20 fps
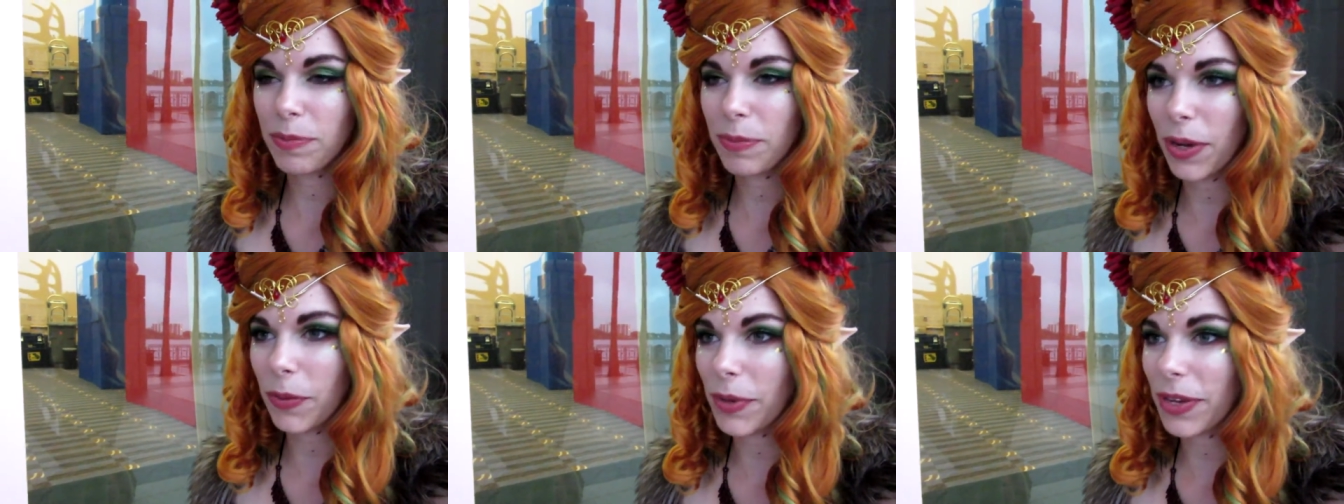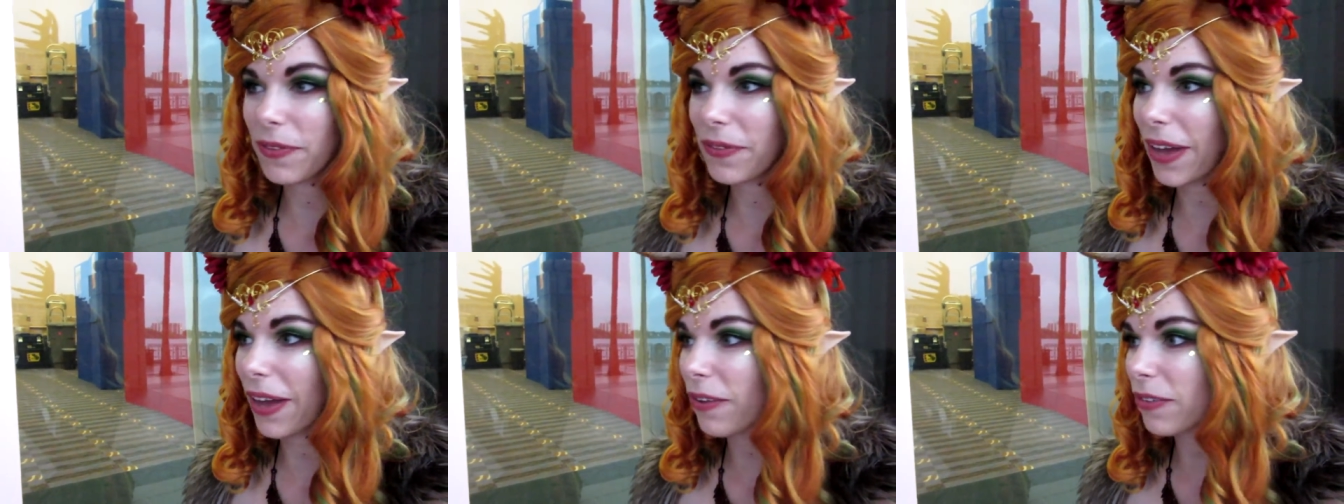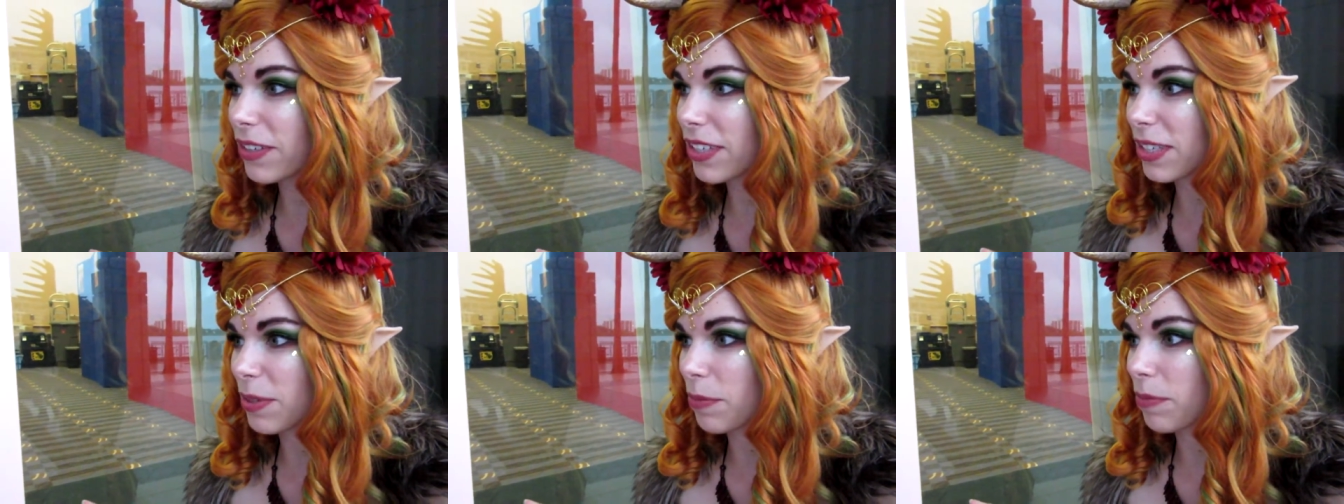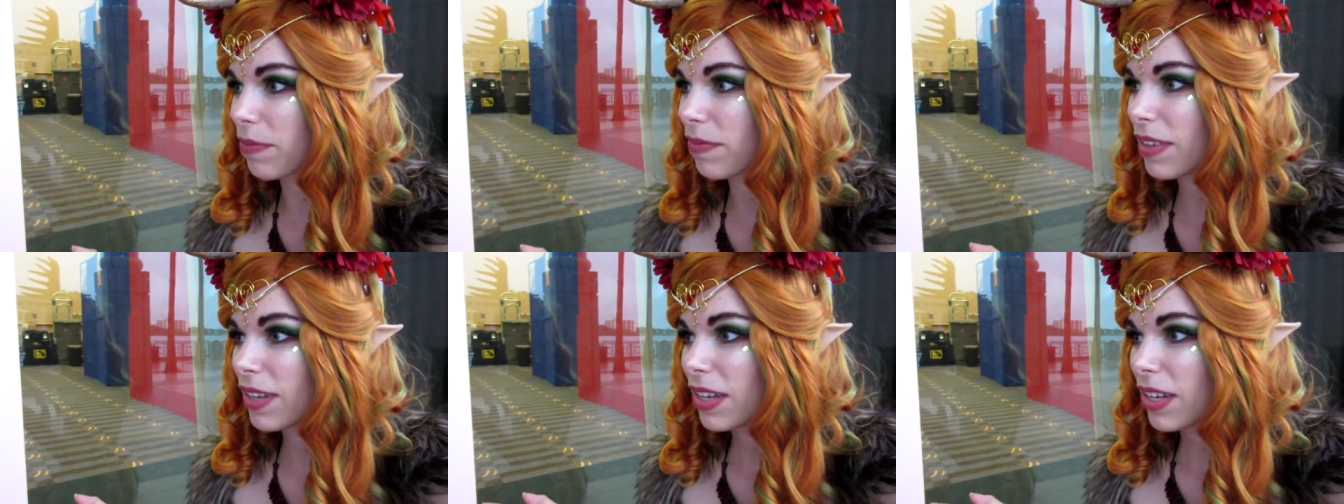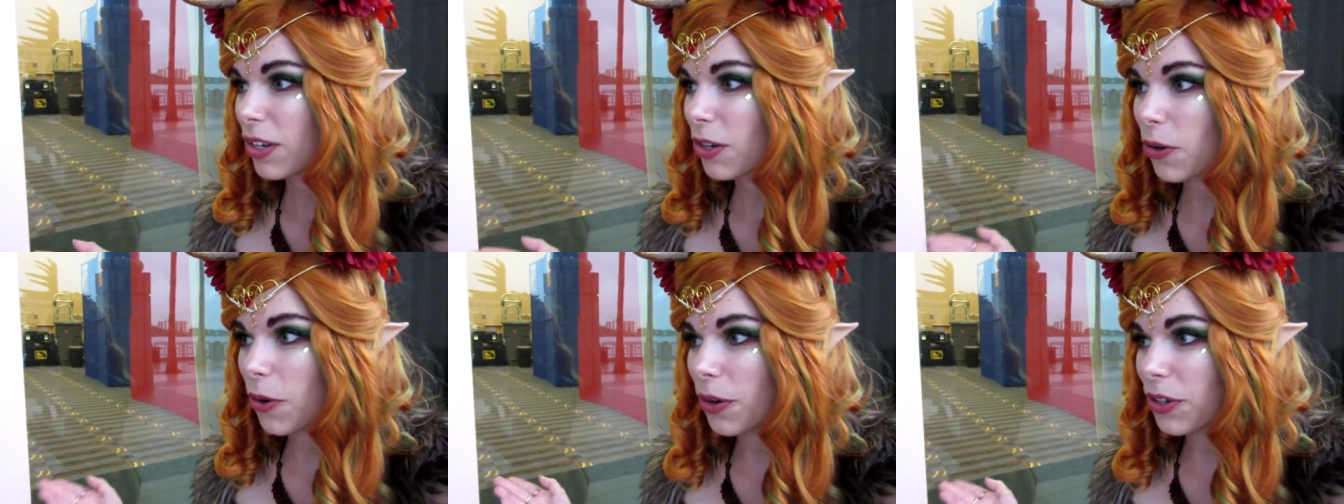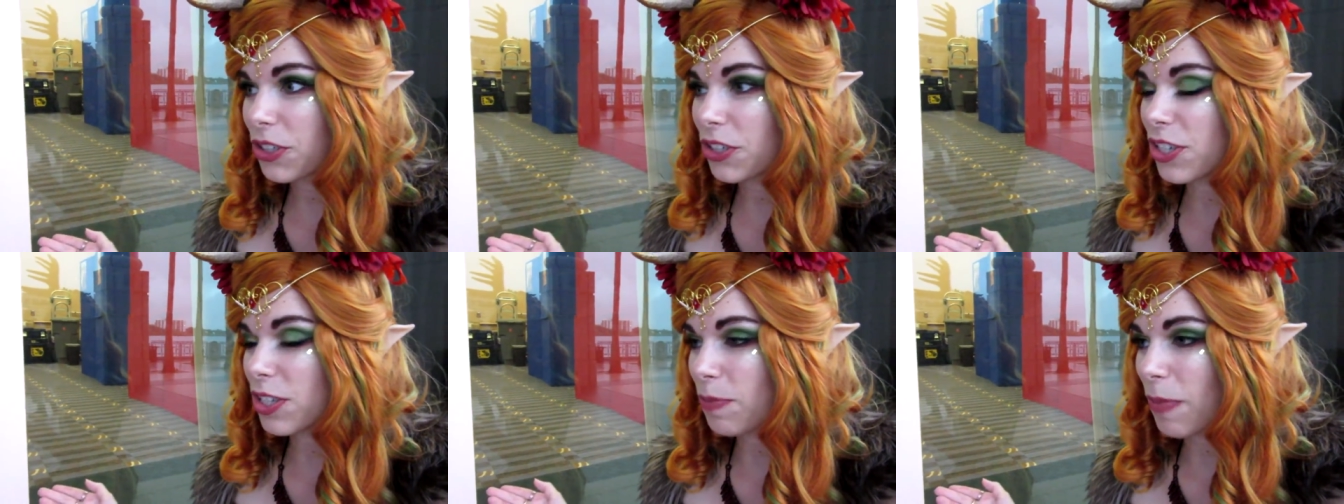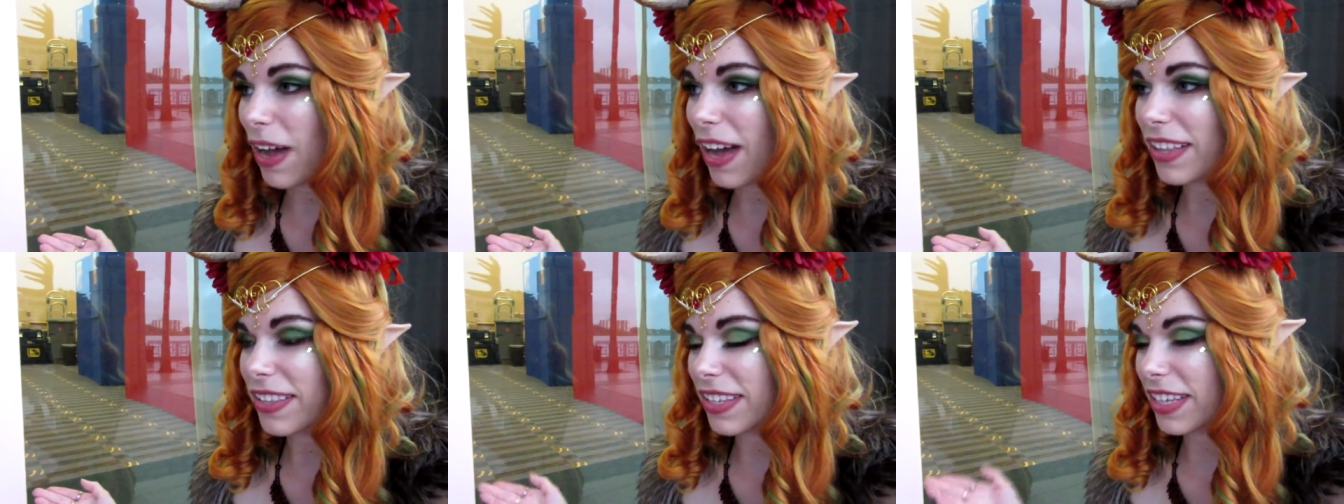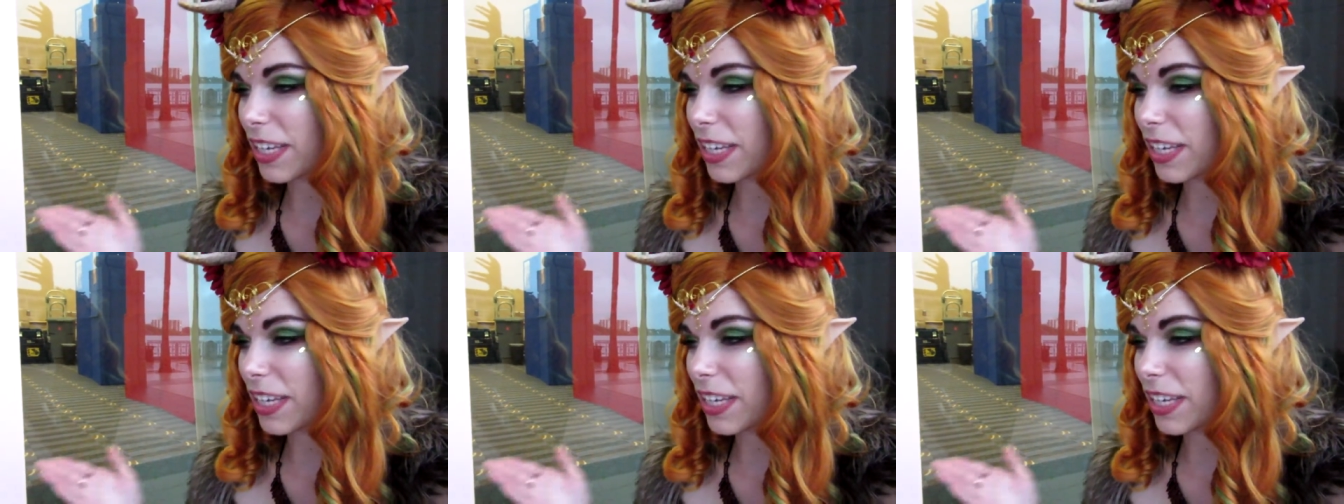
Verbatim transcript: But we found some gorgeous spots.